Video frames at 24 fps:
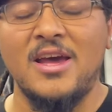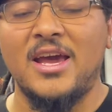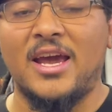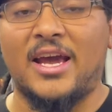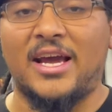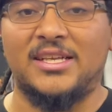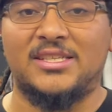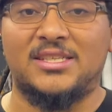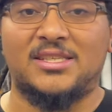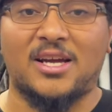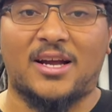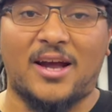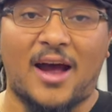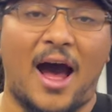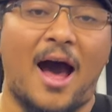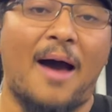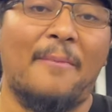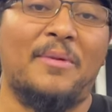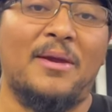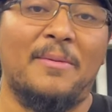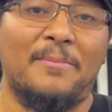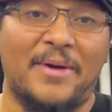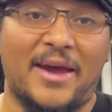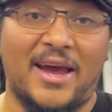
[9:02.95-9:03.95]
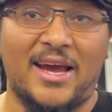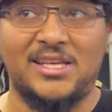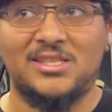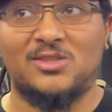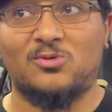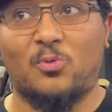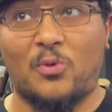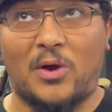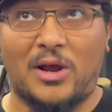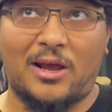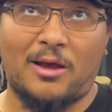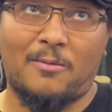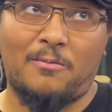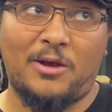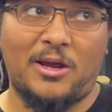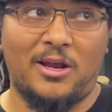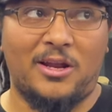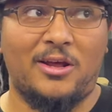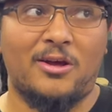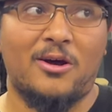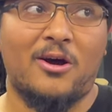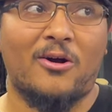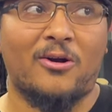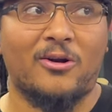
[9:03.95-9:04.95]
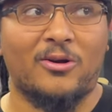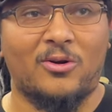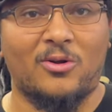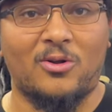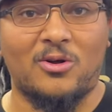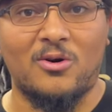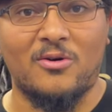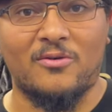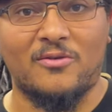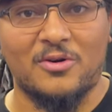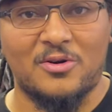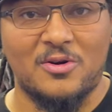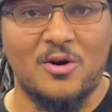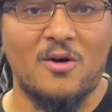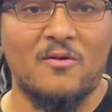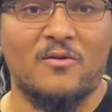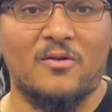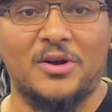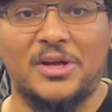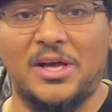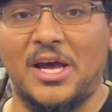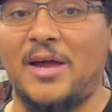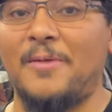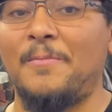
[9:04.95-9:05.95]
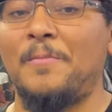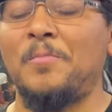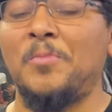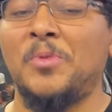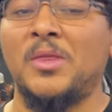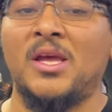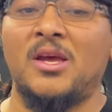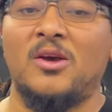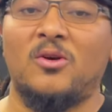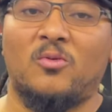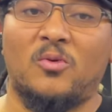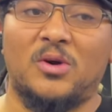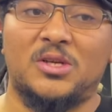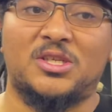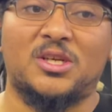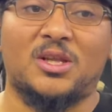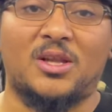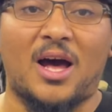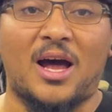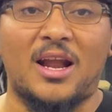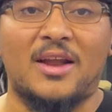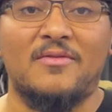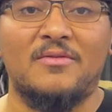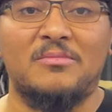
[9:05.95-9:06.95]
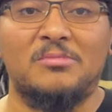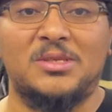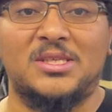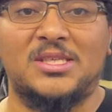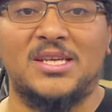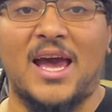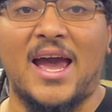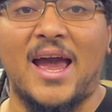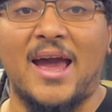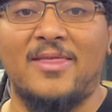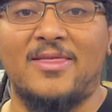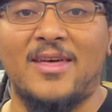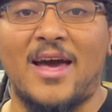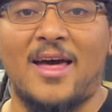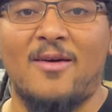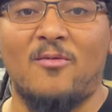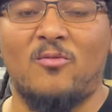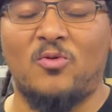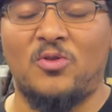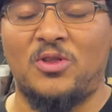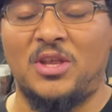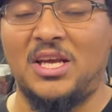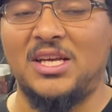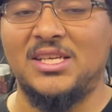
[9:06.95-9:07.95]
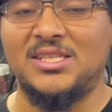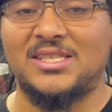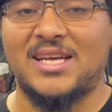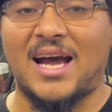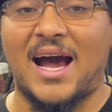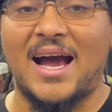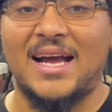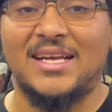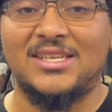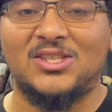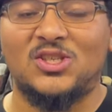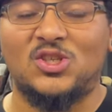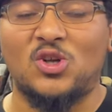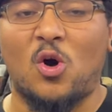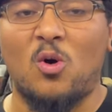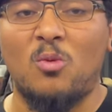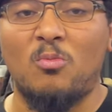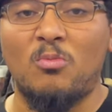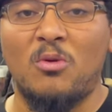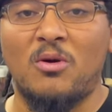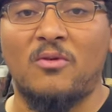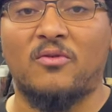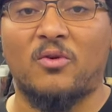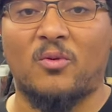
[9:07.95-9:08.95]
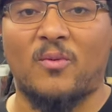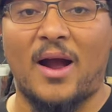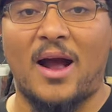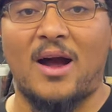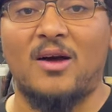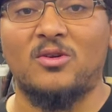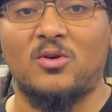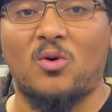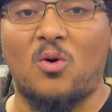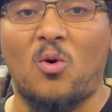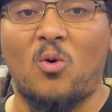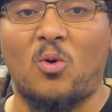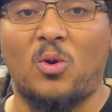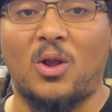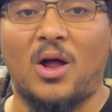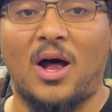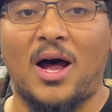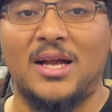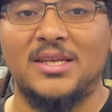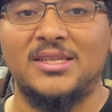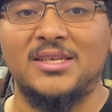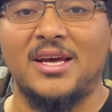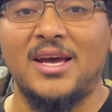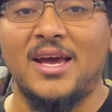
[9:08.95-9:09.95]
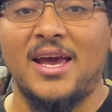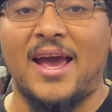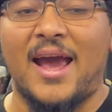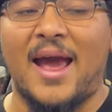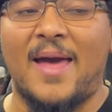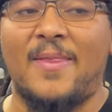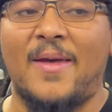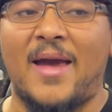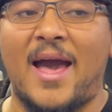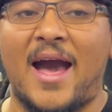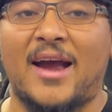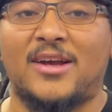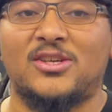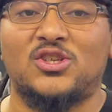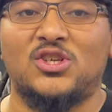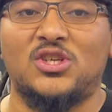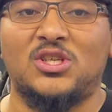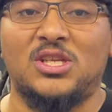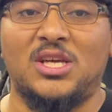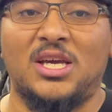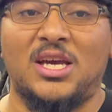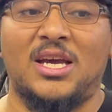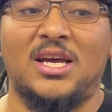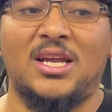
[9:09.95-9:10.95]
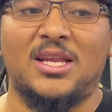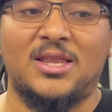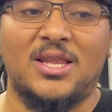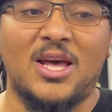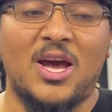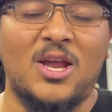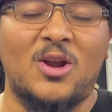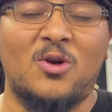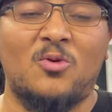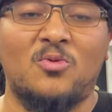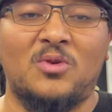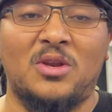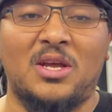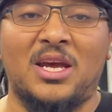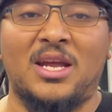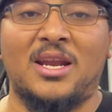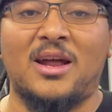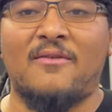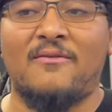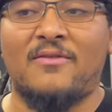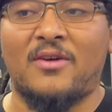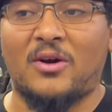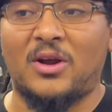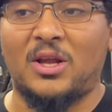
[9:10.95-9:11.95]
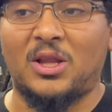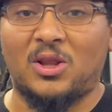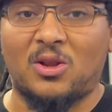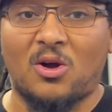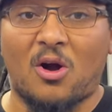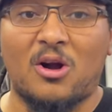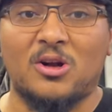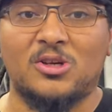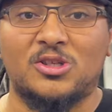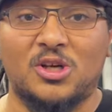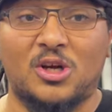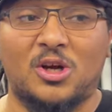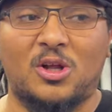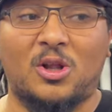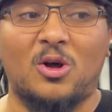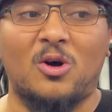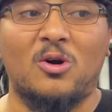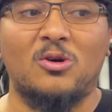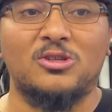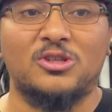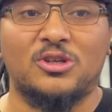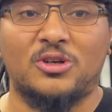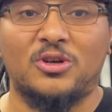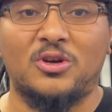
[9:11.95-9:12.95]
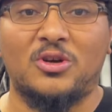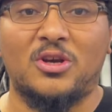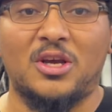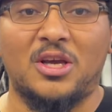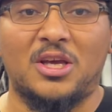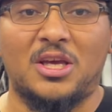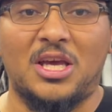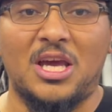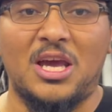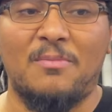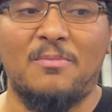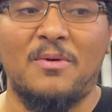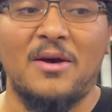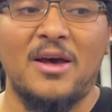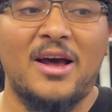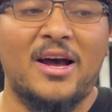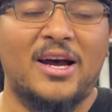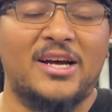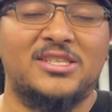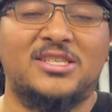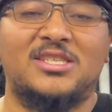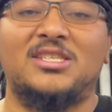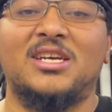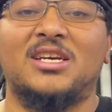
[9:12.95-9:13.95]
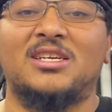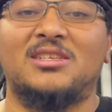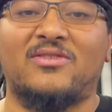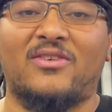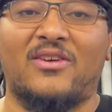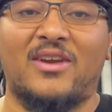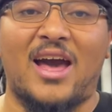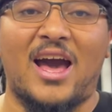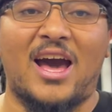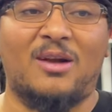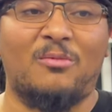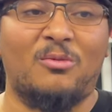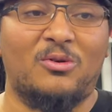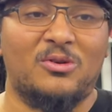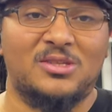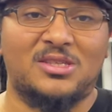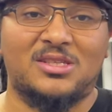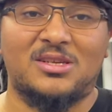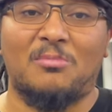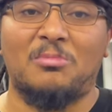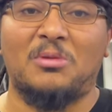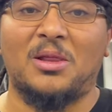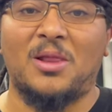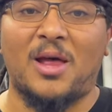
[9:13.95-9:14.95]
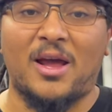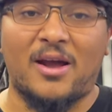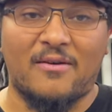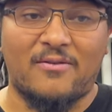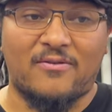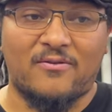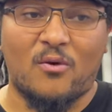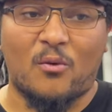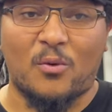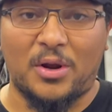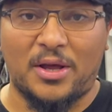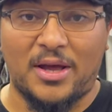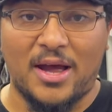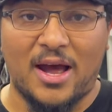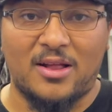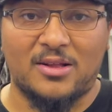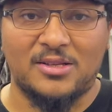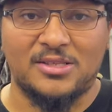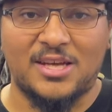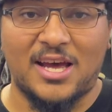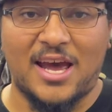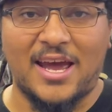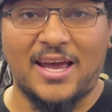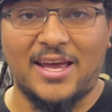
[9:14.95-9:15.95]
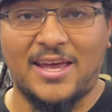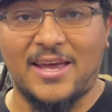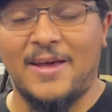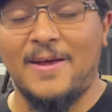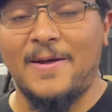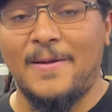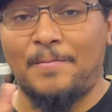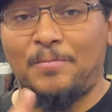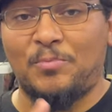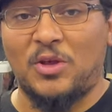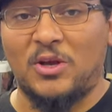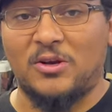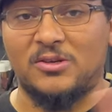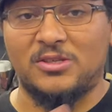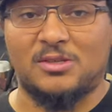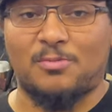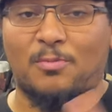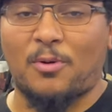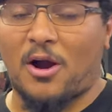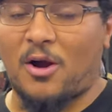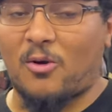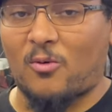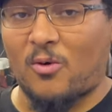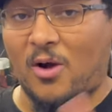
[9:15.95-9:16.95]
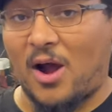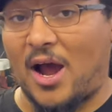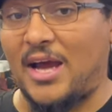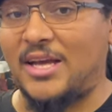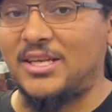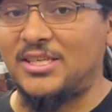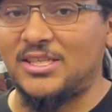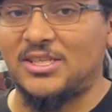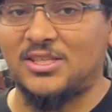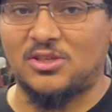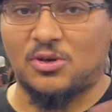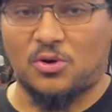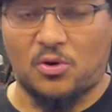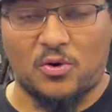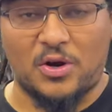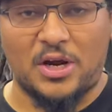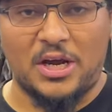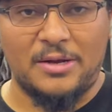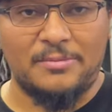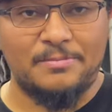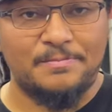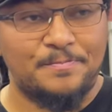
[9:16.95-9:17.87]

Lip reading: It's the copy and paste Wikipedia article over and over again, which a lot of them say that these guys don't move around a whole lot, and they don't need a very large enclosure. You can keep a 6-foot animal in something like a 40-gallon tank. Here's the part where I disagree.